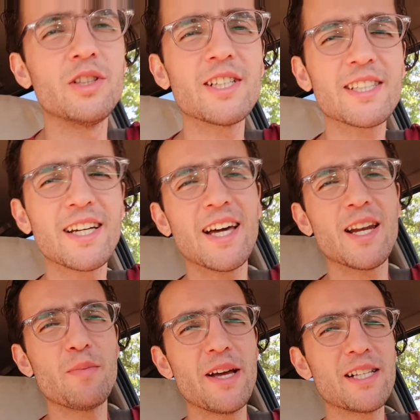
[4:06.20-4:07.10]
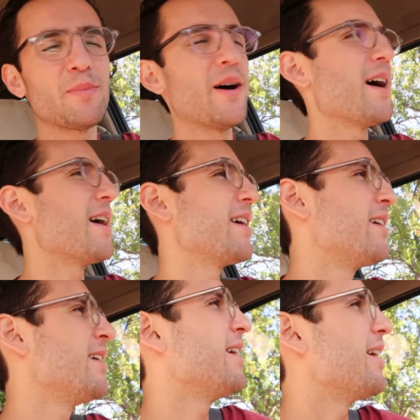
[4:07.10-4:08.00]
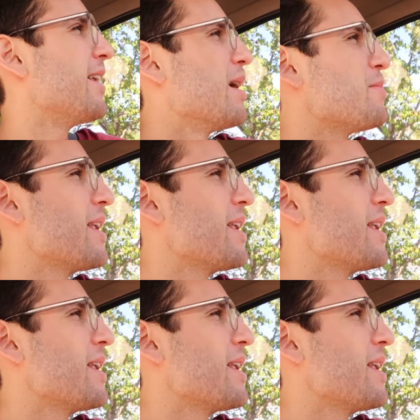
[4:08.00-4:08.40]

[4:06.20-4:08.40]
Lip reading: I just got out of Best Buy and I'm